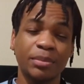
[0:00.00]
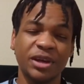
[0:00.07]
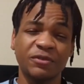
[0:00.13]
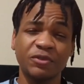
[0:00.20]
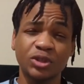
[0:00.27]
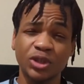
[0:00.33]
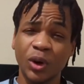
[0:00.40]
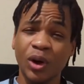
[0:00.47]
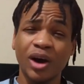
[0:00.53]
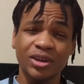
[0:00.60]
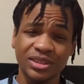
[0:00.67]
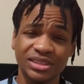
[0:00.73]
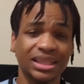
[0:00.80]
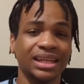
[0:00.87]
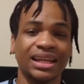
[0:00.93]
but if you don't
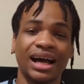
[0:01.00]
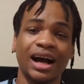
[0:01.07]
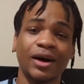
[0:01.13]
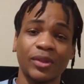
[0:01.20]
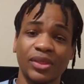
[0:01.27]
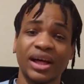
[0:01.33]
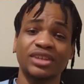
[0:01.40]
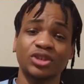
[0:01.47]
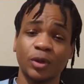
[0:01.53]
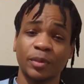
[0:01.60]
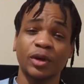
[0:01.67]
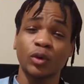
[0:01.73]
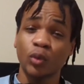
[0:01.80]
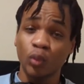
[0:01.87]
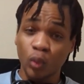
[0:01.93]
understand how that
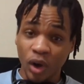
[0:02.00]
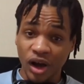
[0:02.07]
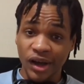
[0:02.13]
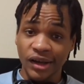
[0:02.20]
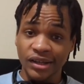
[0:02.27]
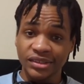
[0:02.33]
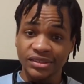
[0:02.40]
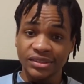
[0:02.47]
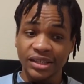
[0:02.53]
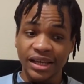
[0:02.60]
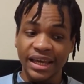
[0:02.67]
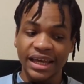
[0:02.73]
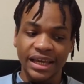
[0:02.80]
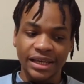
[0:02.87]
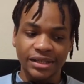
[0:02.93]
topic works
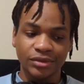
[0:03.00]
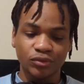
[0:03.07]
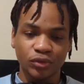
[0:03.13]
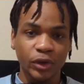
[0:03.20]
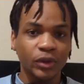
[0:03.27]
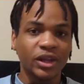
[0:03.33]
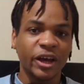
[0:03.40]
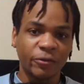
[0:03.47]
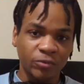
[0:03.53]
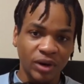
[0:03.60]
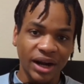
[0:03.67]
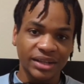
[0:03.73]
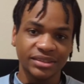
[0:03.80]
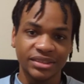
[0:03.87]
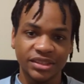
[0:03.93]
in real life
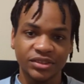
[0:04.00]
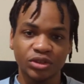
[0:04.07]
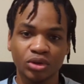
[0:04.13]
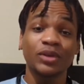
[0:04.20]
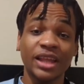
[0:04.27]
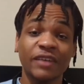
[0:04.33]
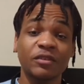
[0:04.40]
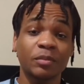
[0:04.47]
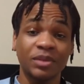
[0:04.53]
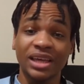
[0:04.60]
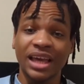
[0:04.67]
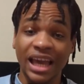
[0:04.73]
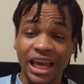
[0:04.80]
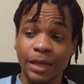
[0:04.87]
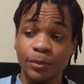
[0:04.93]
practice, you'll never
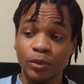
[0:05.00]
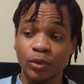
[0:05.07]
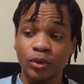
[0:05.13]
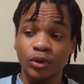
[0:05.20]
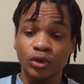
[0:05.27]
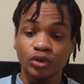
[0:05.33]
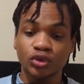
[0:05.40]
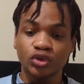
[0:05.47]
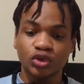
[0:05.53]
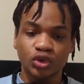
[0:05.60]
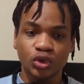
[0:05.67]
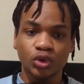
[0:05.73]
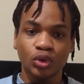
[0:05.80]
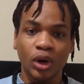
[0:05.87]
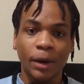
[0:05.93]
be able
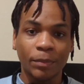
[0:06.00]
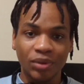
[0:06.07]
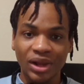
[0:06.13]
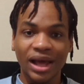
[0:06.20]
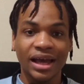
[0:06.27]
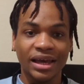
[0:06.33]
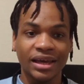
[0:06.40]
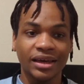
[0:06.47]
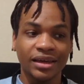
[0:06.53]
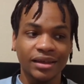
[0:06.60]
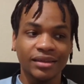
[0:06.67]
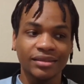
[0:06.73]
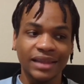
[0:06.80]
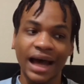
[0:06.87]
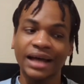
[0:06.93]
to apply
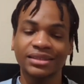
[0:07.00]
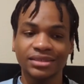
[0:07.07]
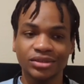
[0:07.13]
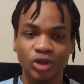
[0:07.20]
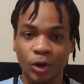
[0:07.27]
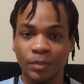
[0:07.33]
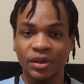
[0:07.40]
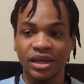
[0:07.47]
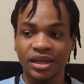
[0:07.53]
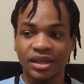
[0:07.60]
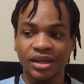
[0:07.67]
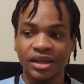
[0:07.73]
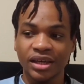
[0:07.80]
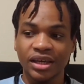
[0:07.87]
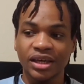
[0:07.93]
that
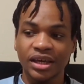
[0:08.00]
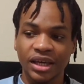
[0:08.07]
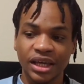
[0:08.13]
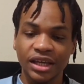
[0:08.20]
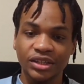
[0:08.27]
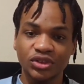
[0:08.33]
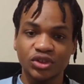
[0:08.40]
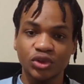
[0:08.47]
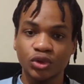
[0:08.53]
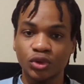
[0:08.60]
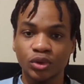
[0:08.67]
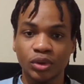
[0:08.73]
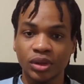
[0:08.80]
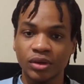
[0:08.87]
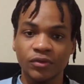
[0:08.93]
topic
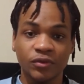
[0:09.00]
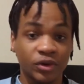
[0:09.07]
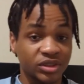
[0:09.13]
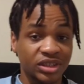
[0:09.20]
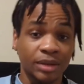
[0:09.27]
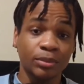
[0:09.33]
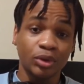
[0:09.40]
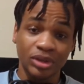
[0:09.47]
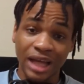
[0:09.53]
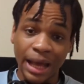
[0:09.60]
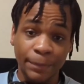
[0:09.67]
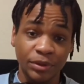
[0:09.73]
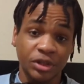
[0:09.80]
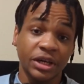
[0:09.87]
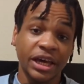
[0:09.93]
into, for example, an
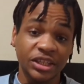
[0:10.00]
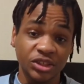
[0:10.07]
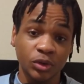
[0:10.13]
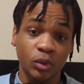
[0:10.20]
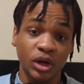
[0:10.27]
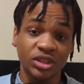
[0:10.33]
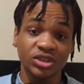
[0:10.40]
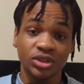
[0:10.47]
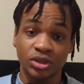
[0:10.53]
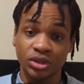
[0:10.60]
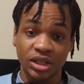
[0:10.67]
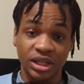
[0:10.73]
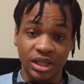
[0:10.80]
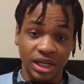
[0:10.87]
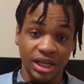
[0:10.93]
application
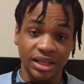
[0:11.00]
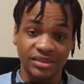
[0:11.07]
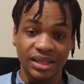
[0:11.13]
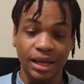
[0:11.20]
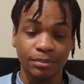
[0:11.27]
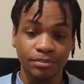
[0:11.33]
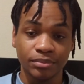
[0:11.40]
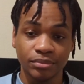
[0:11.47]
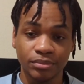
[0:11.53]
question in an exam.